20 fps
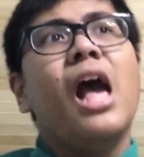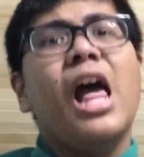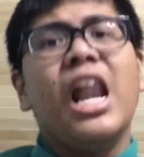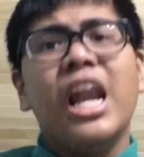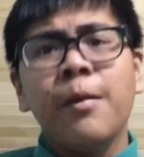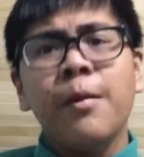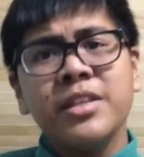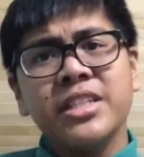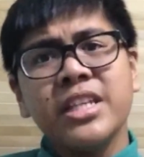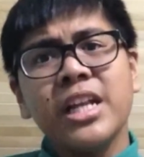
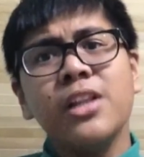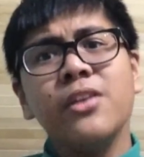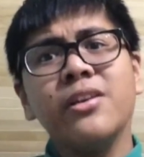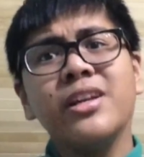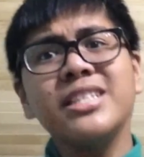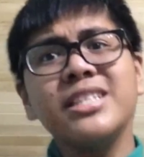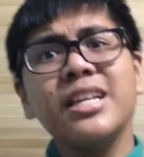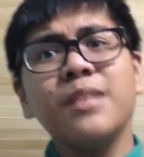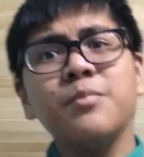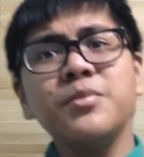let me tell you
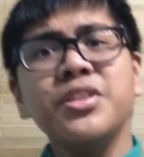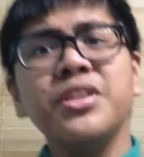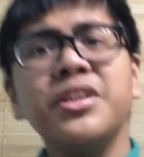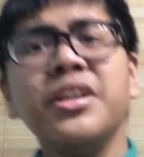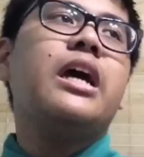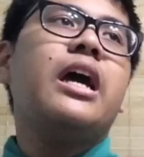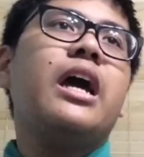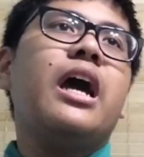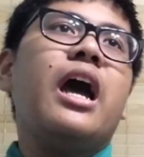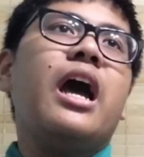guys something
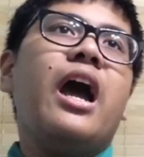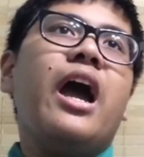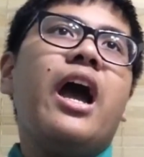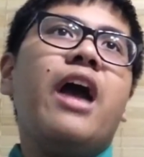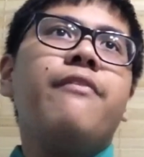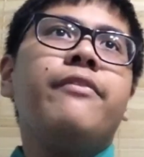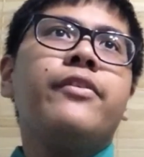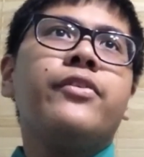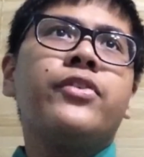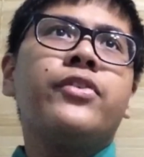
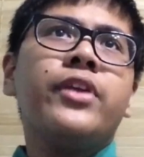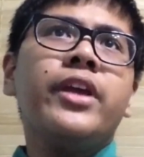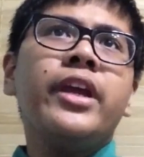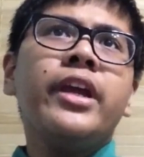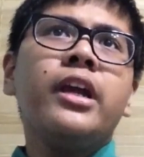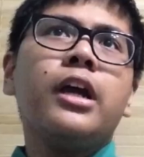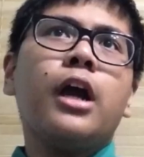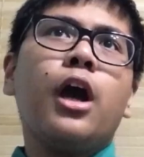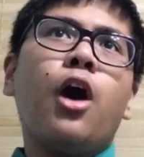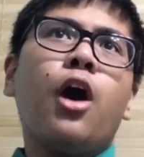if you
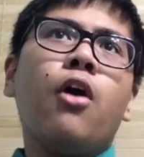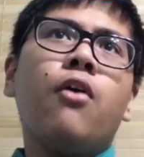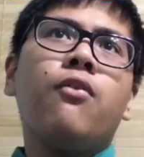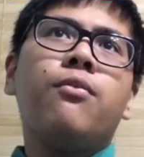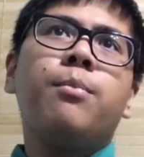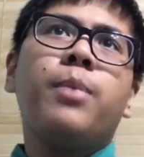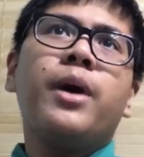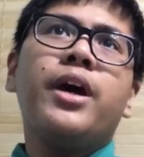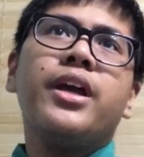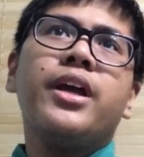think
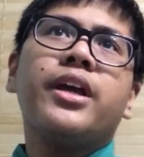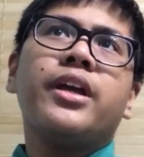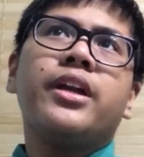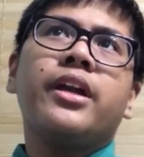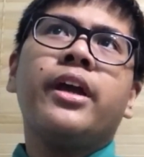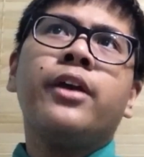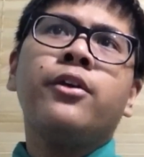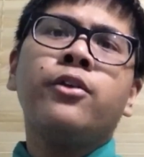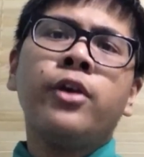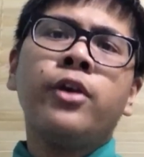of buying an
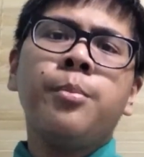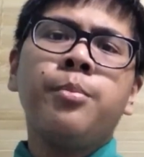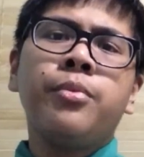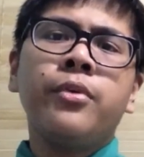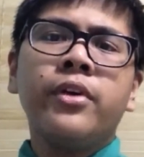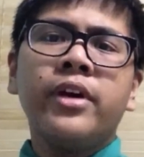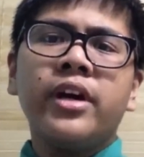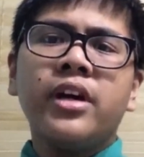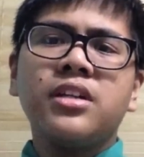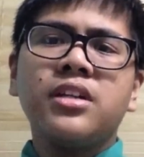Android
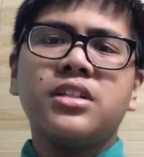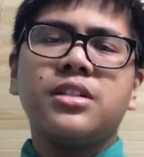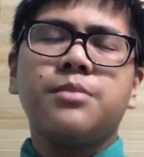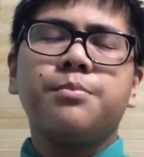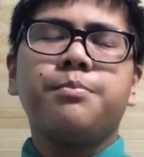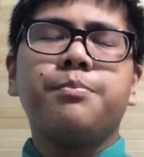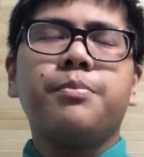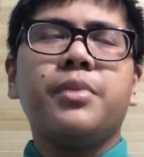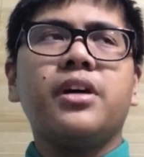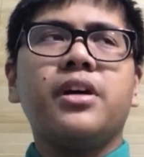product
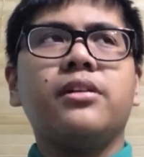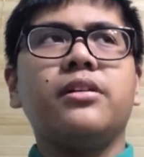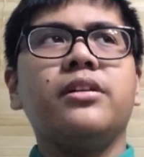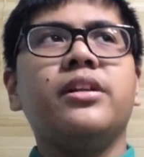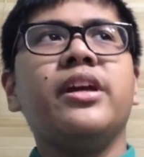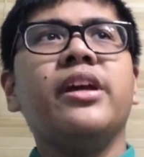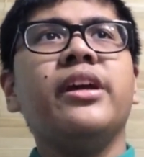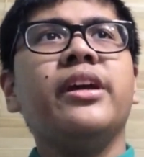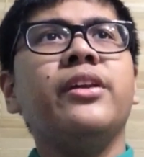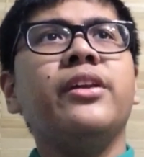but
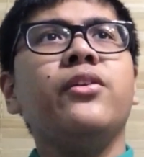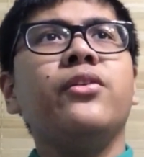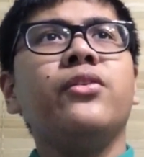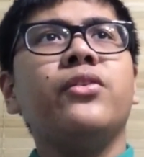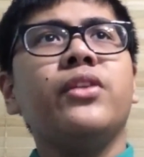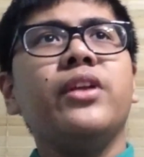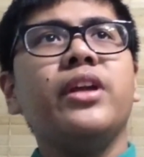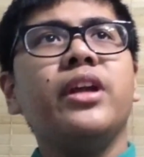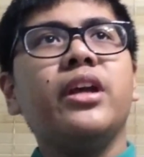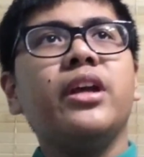then you
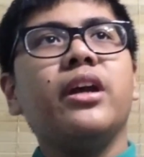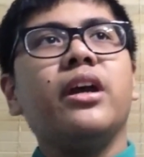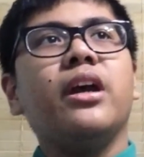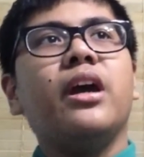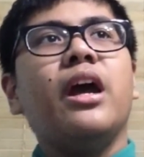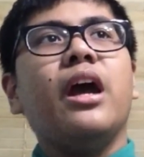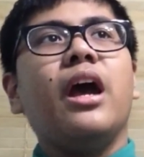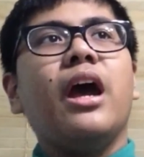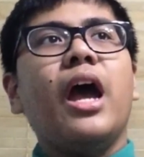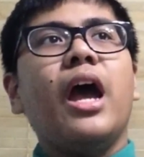think
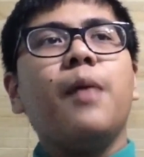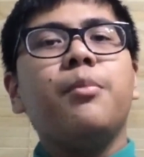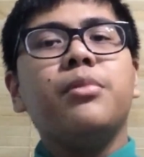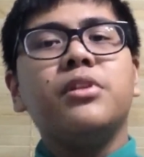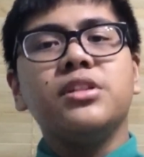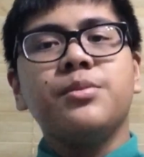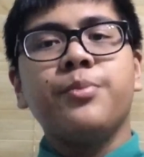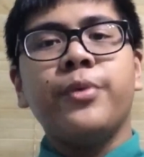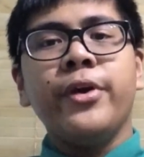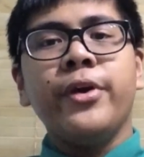Apple
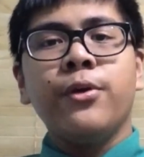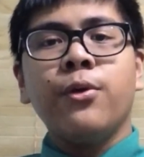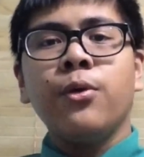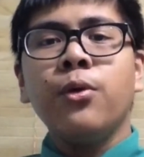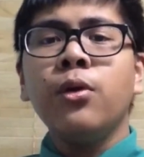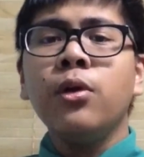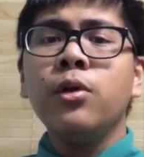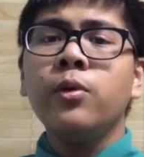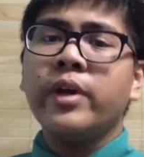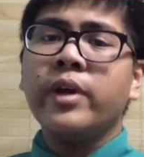is pretty
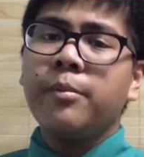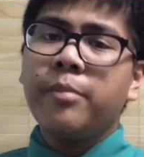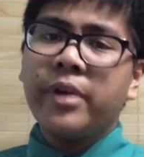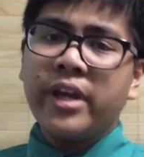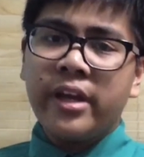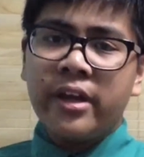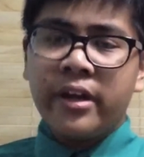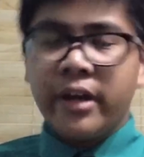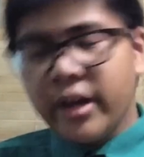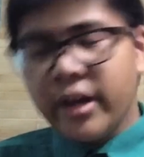cool and buy
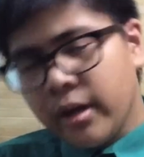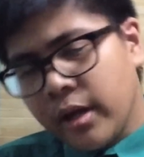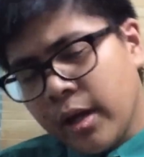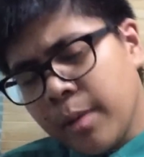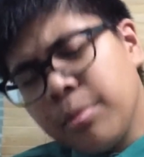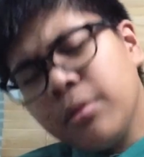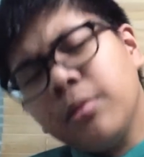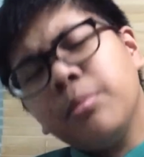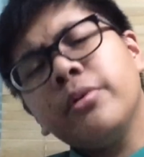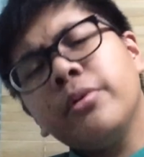an
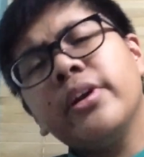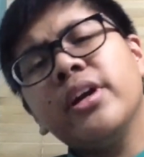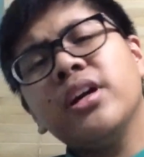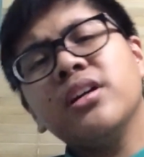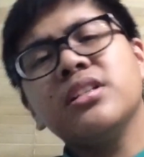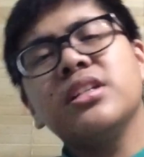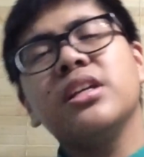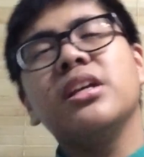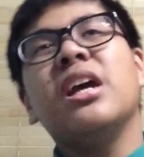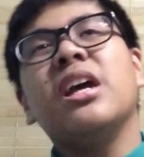Apple
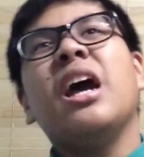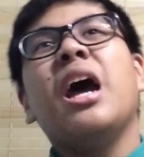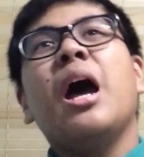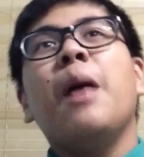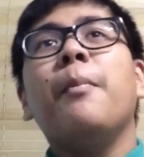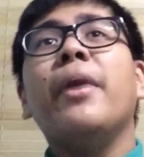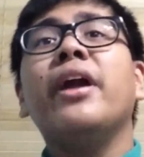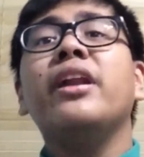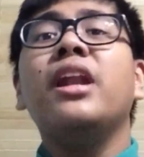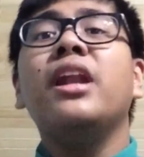product
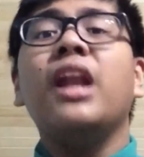but